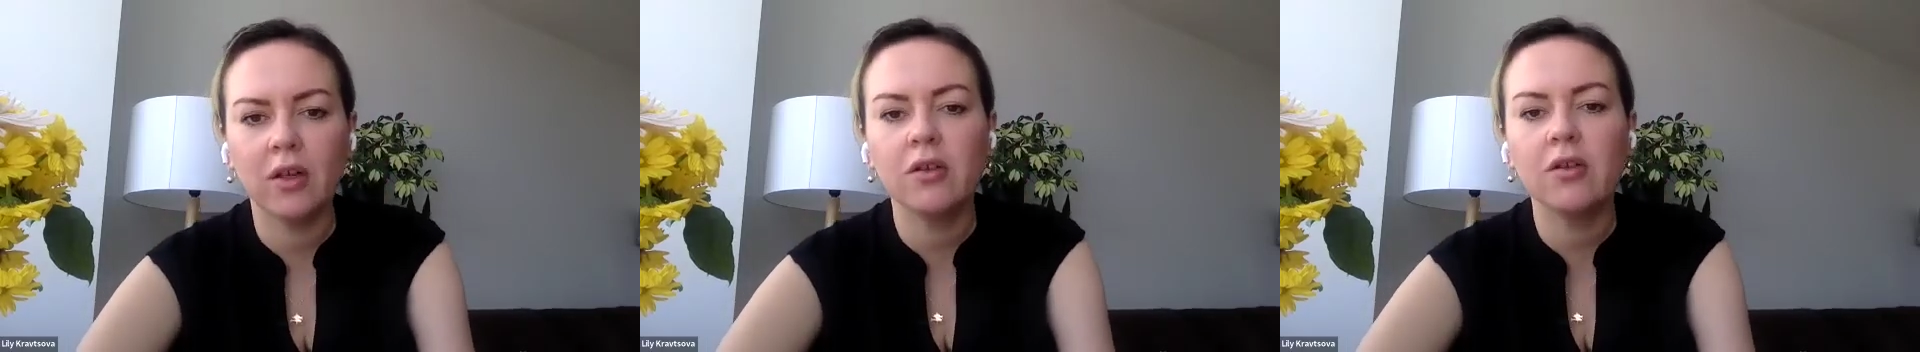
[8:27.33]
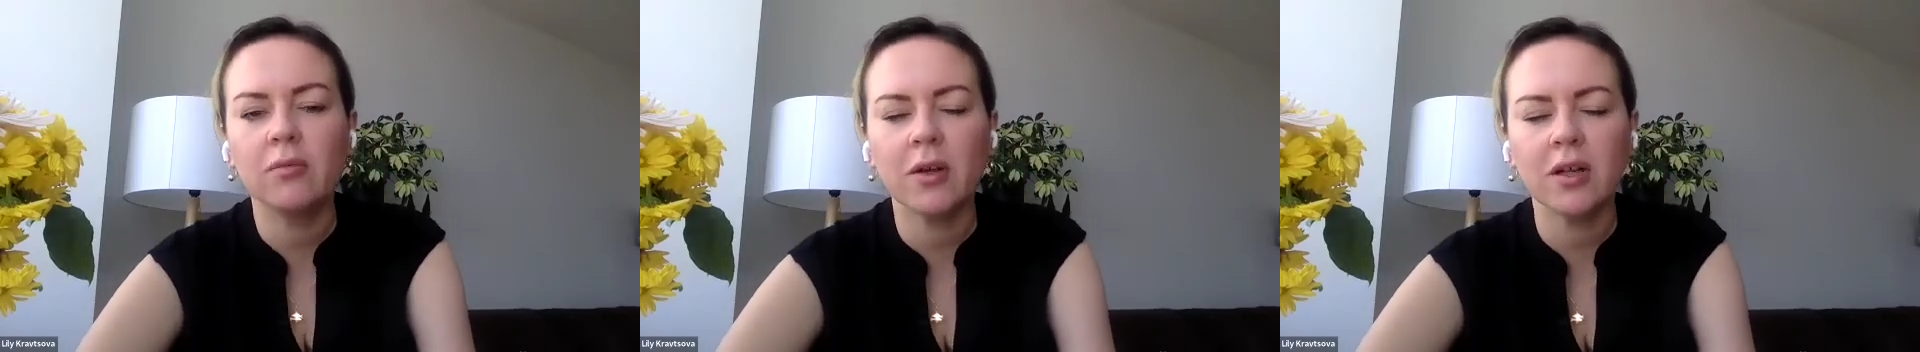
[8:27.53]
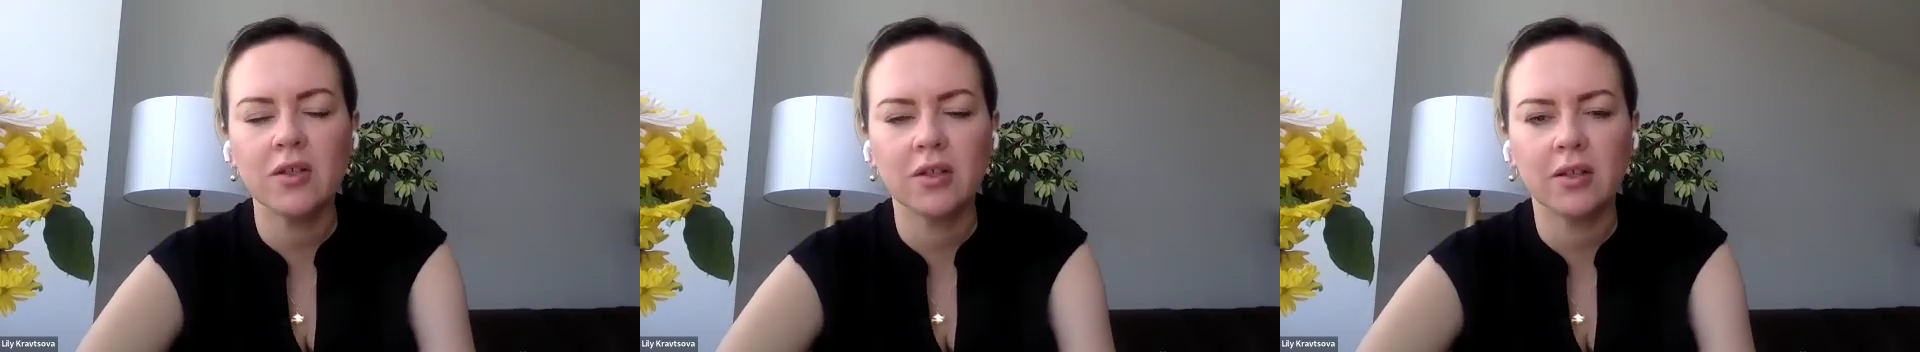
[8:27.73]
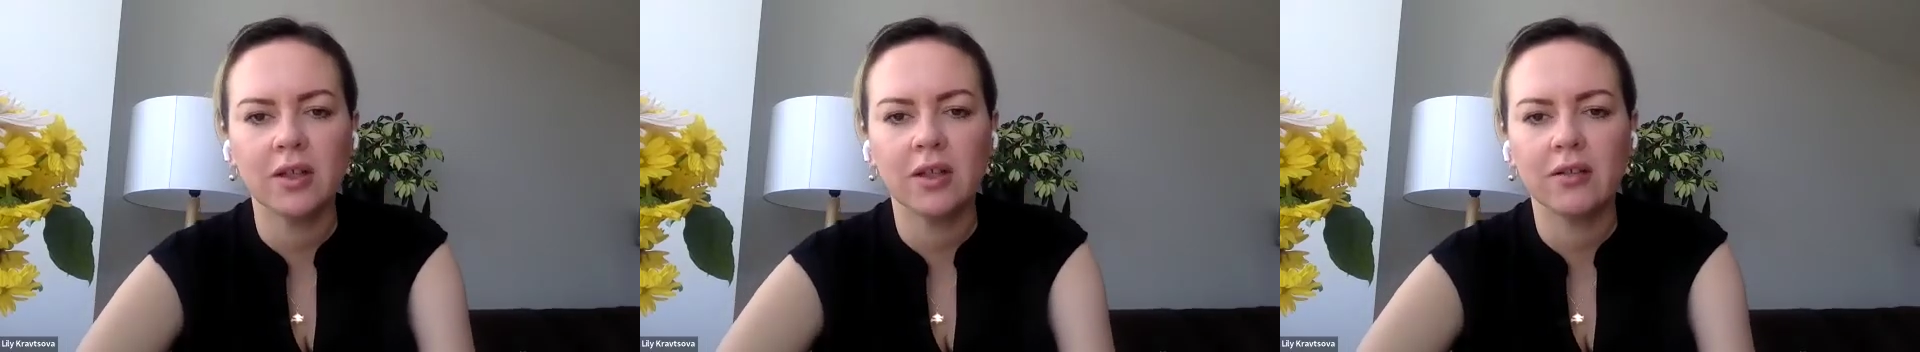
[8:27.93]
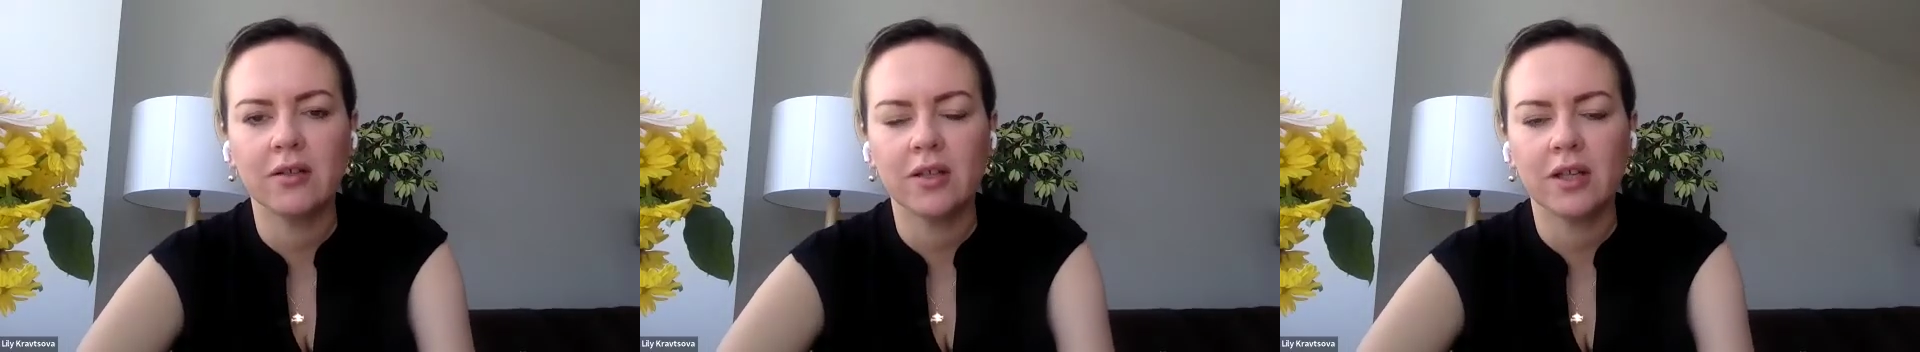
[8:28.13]
And you mentioned
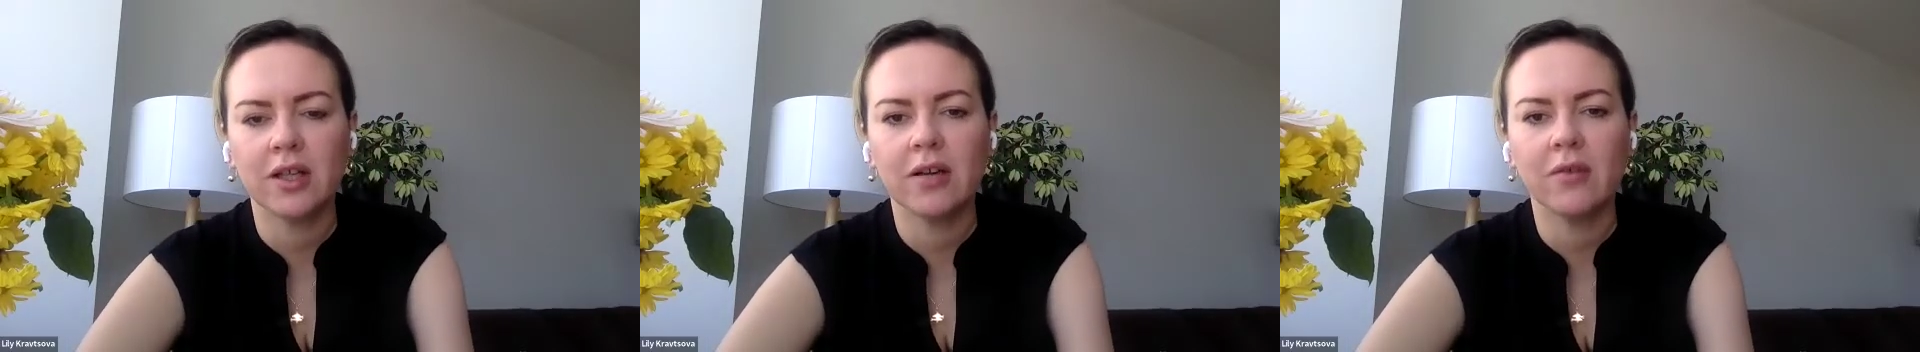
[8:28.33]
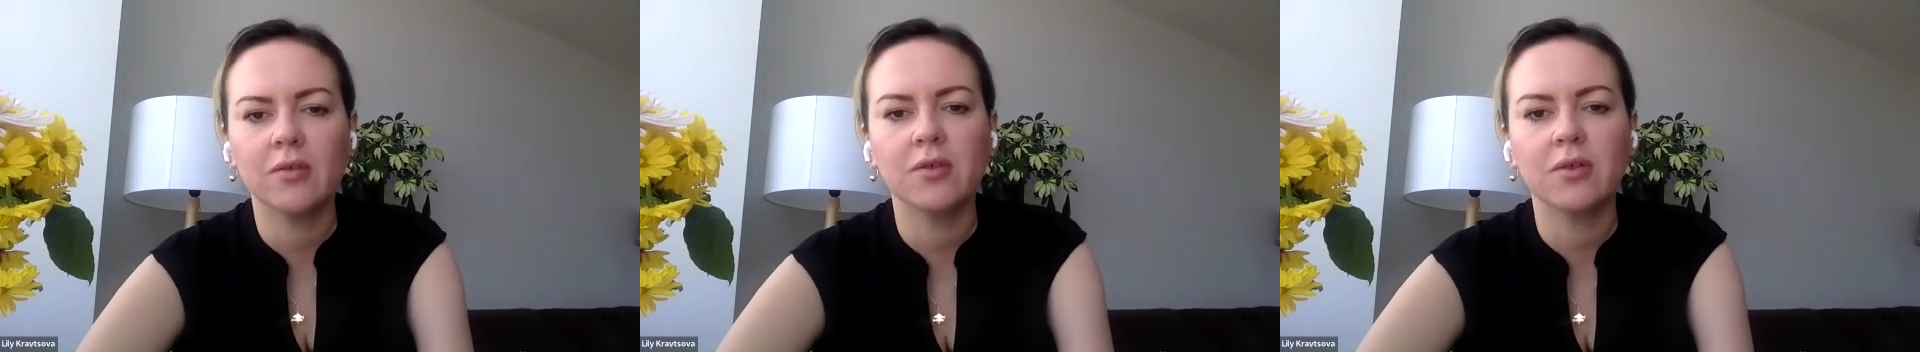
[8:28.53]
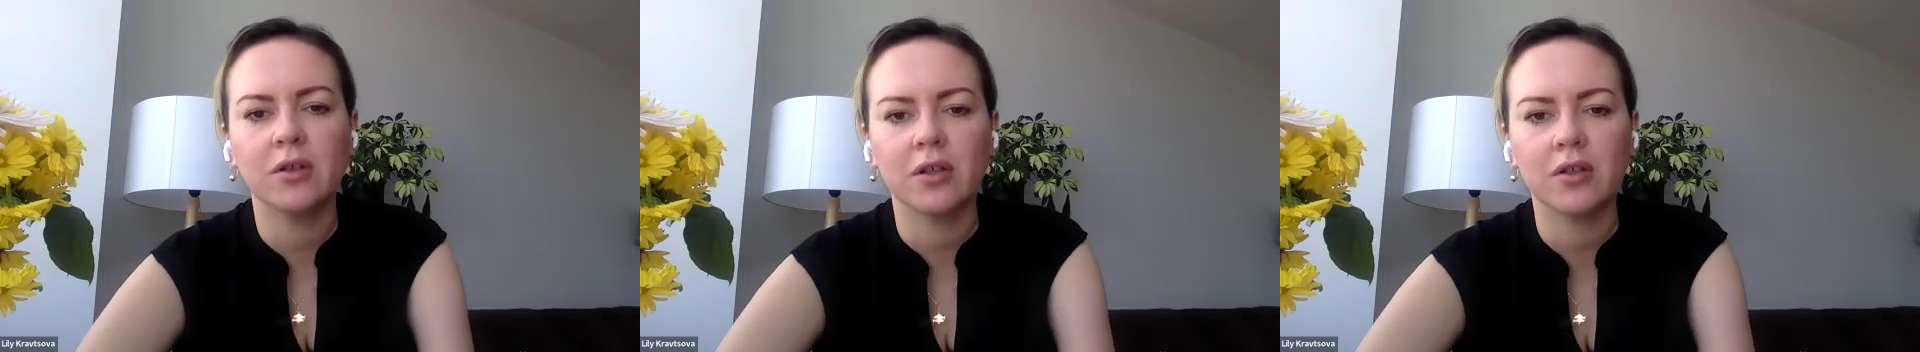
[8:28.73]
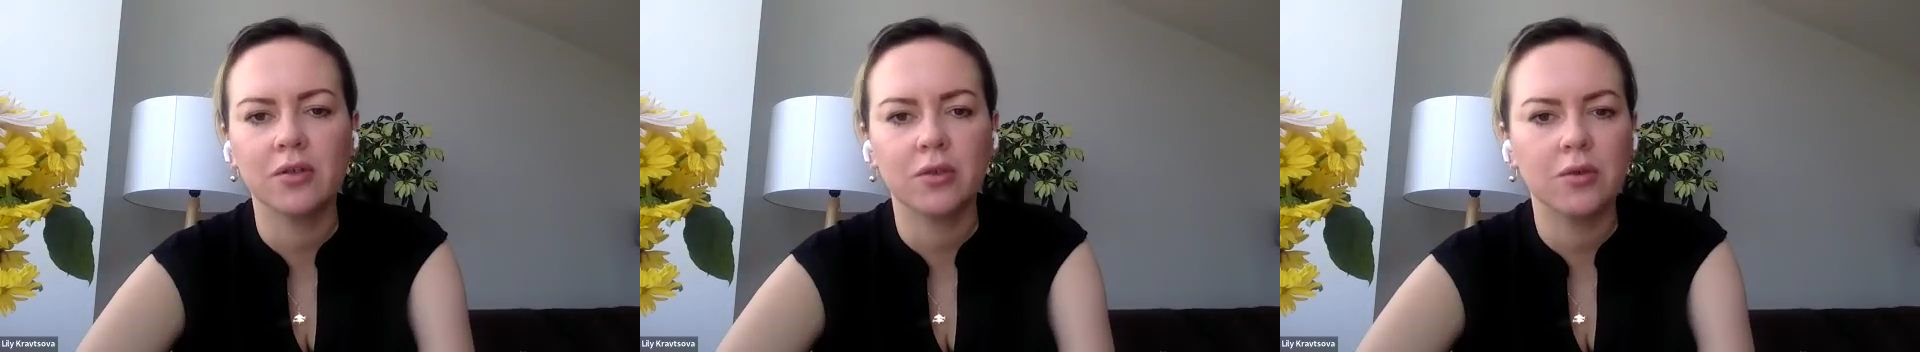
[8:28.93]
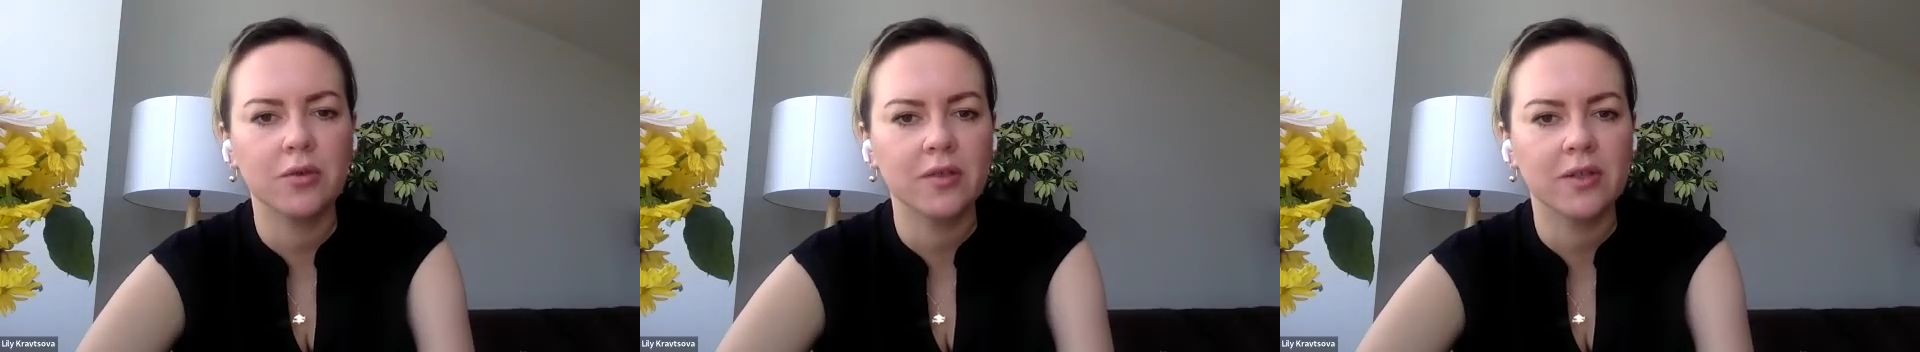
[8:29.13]
the other day, I was
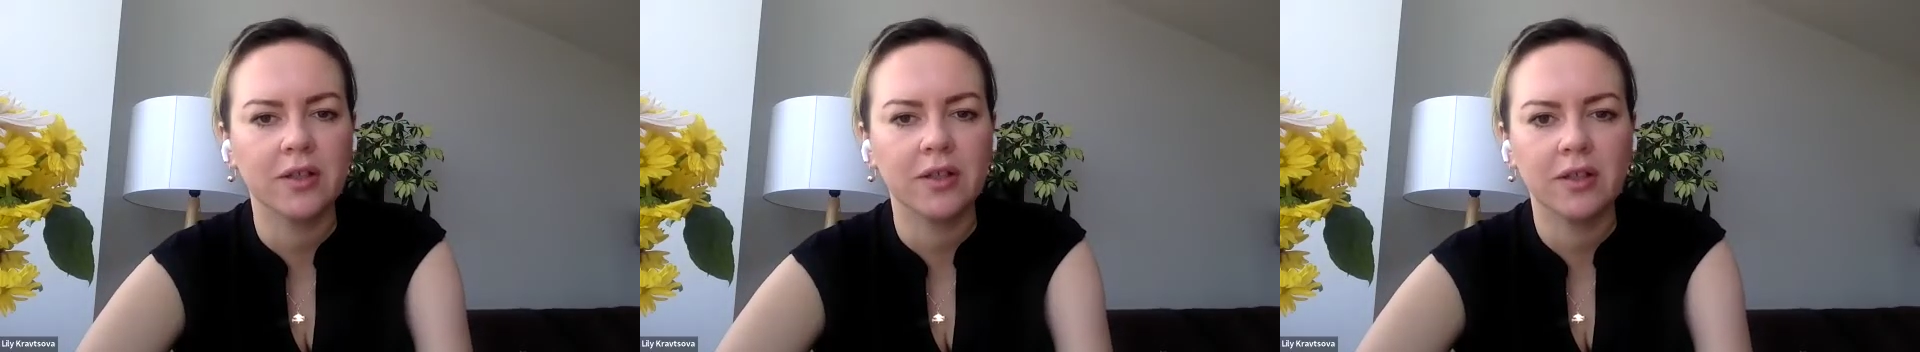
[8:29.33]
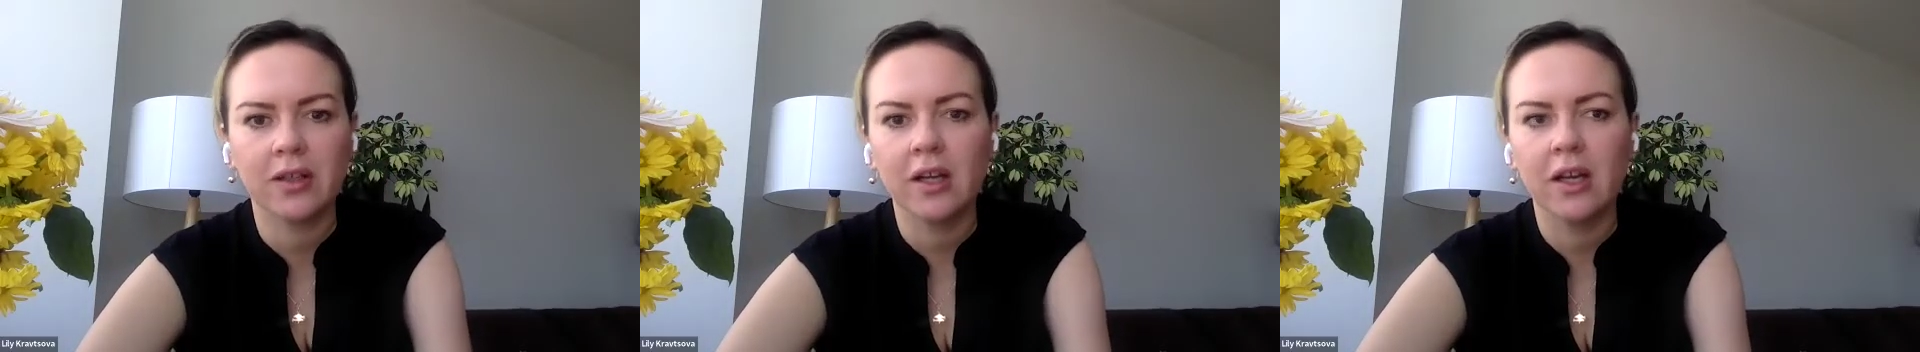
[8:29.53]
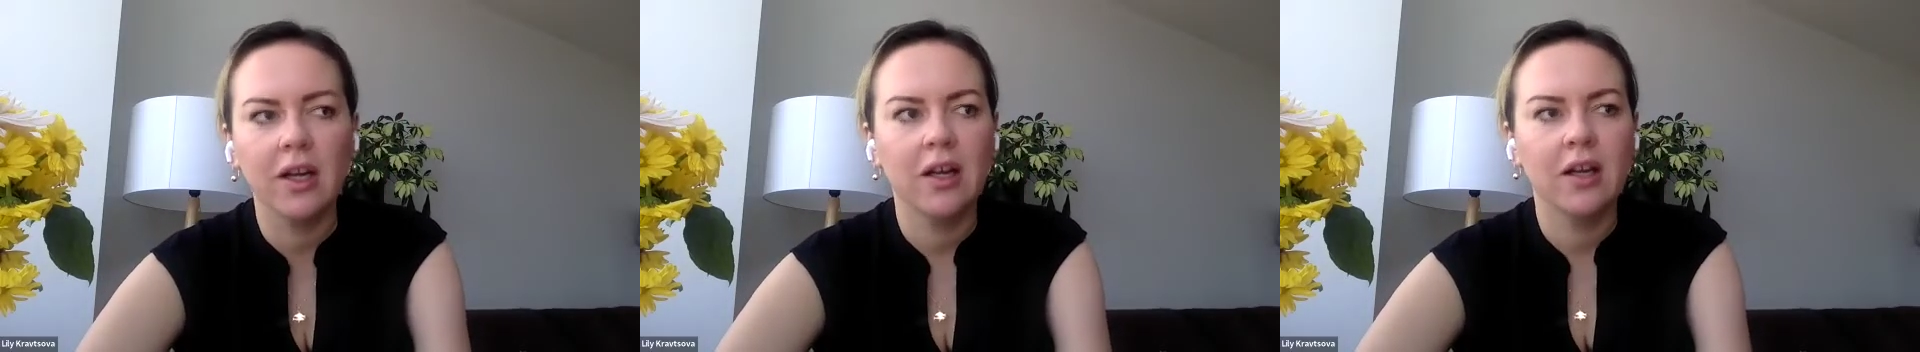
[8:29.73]
talking to you, said like